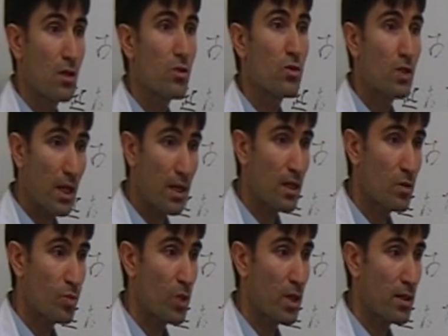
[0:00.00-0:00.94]
You can't
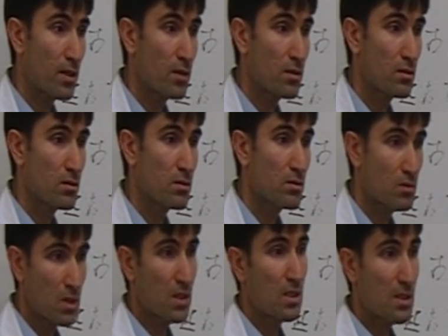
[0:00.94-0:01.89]
get pregnant?
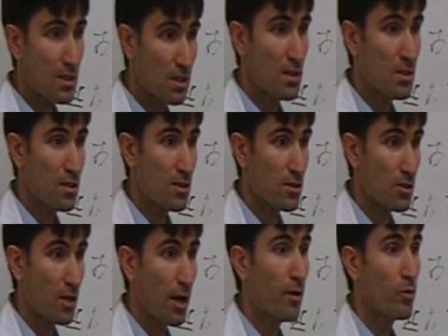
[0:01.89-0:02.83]
This is a disease.
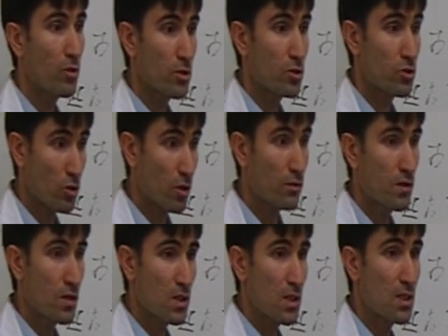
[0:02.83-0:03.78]
I want to solve
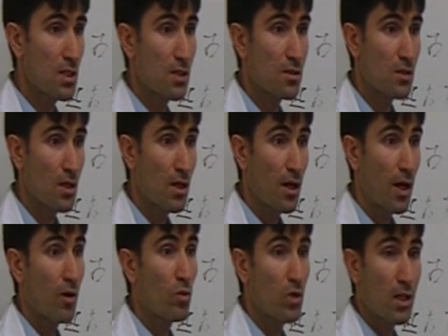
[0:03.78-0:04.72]
this disease.
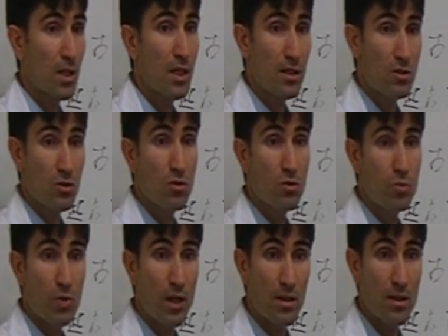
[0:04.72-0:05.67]
I want to get you
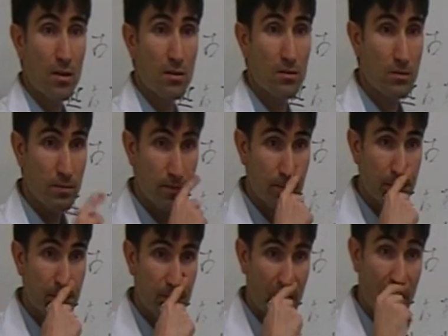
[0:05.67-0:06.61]
pregnant.
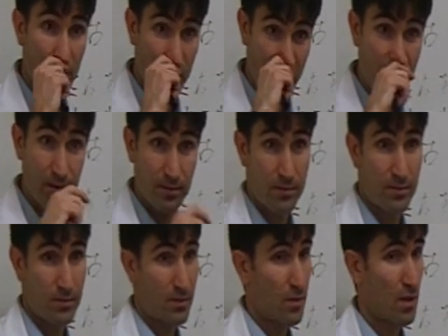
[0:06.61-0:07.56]
Right?
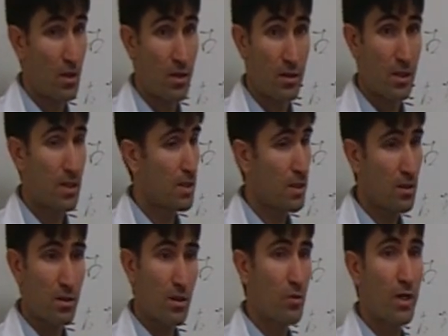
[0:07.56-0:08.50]
That's
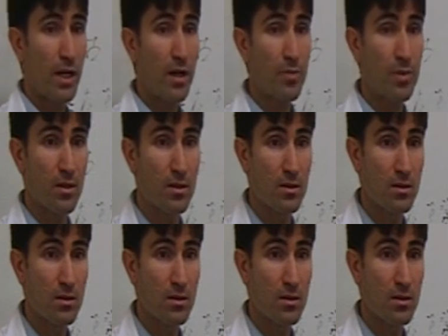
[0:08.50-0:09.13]
it. Then we're happy.